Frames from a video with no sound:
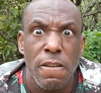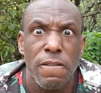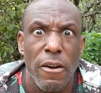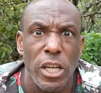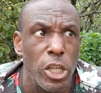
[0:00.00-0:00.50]

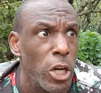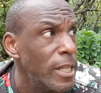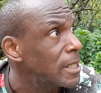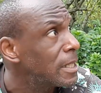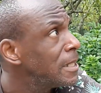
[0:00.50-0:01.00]
Very
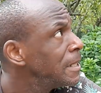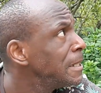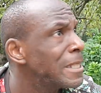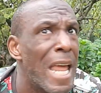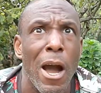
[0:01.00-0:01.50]
good.
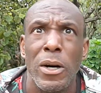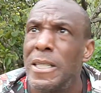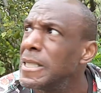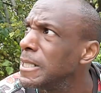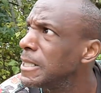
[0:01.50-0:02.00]
Now,
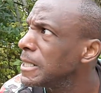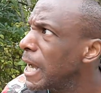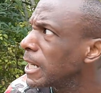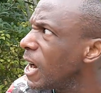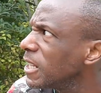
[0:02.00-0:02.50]

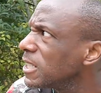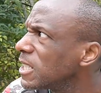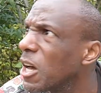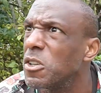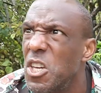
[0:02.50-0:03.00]
I can't
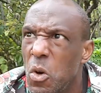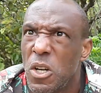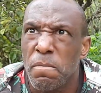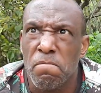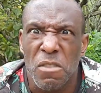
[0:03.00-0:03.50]
tell you
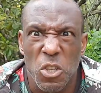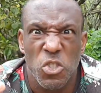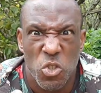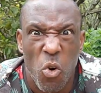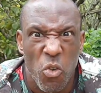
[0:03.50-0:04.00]
the
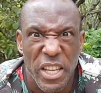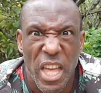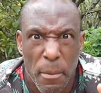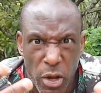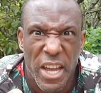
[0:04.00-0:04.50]
story that
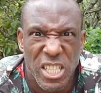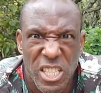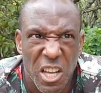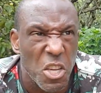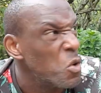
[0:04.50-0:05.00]
I'm going to
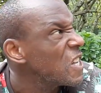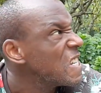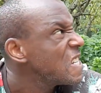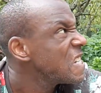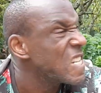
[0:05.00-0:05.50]
tell you
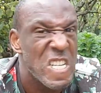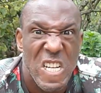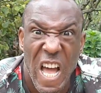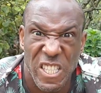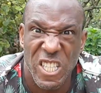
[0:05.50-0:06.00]

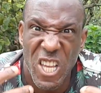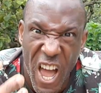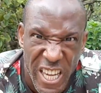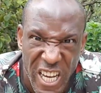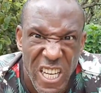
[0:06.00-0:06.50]
as a
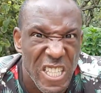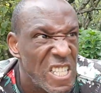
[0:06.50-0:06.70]
tiger.